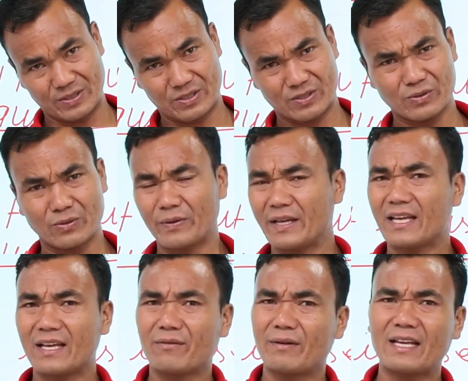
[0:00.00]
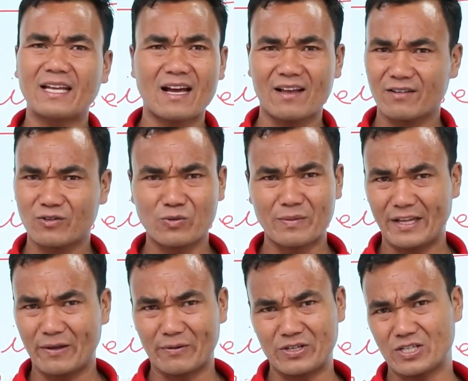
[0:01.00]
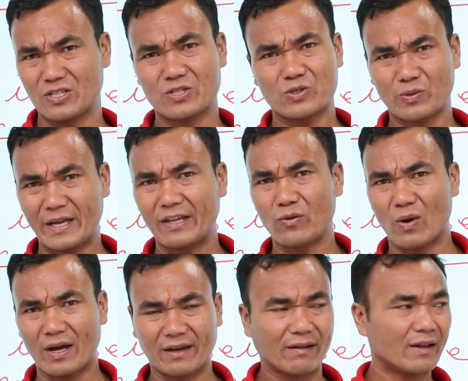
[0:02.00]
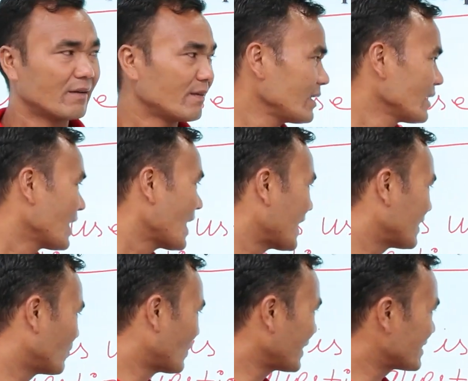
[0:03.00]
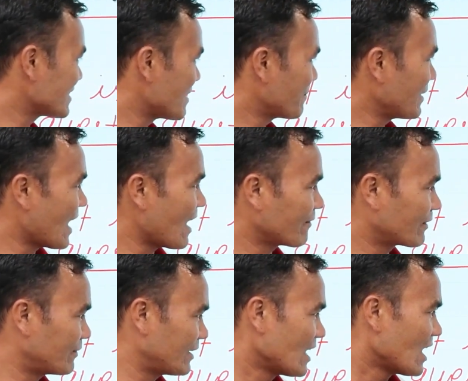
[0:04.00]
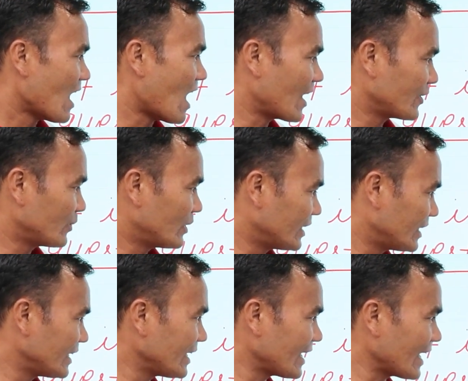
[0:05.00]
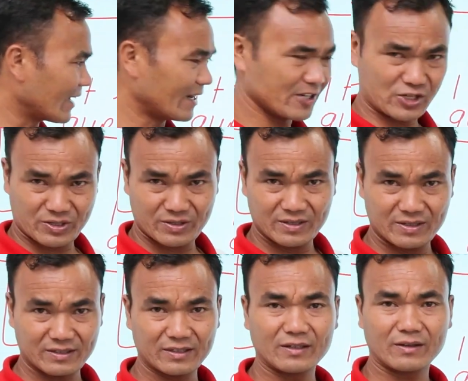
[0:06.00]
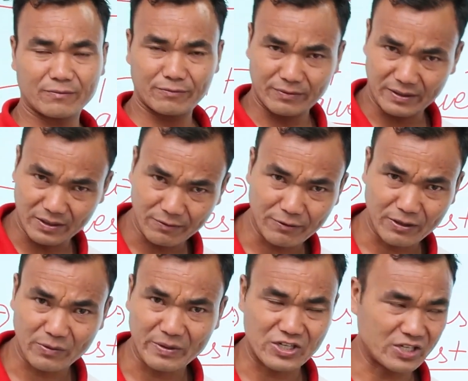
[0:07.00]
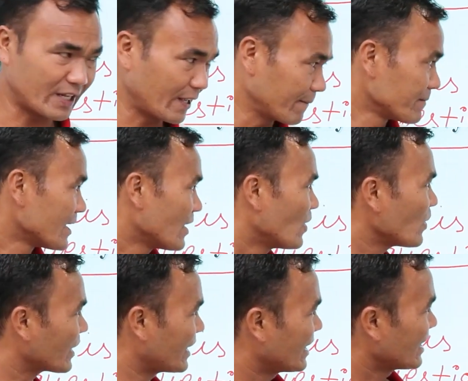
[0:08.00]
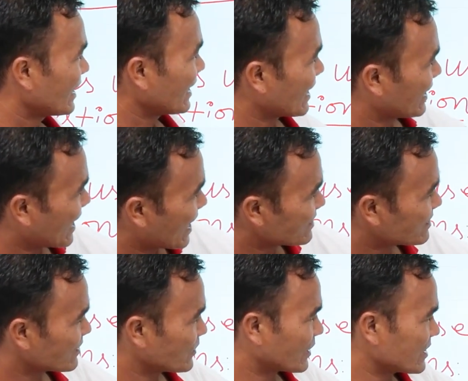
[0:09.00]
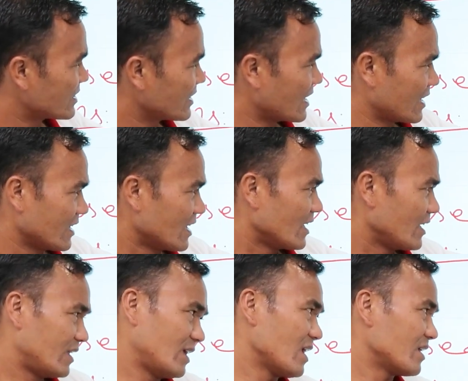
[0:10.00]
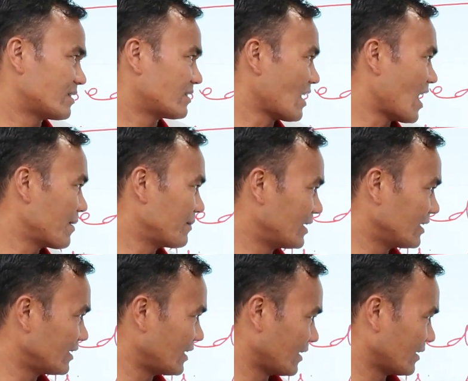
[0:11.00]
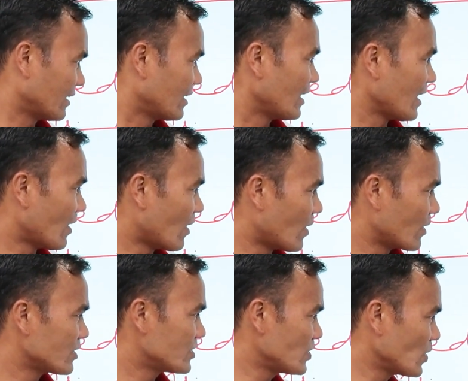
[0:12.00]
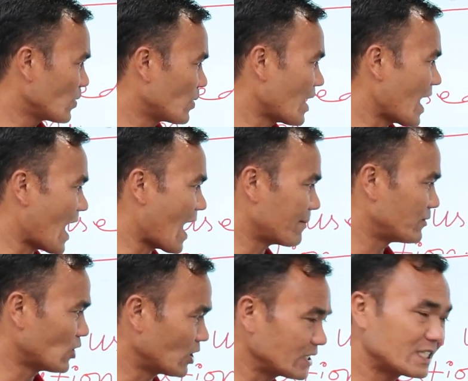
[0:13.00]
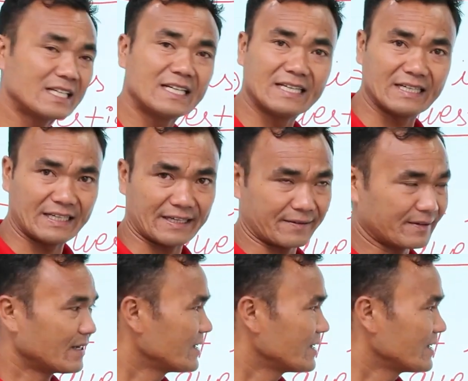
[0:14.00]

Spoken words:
So we can ask so many questions to anyone, right? And the one example I have given, are you learning English? The enough for questioning. Okay, and answers, you can say that yes, I'm learning, or no, I'm not learning.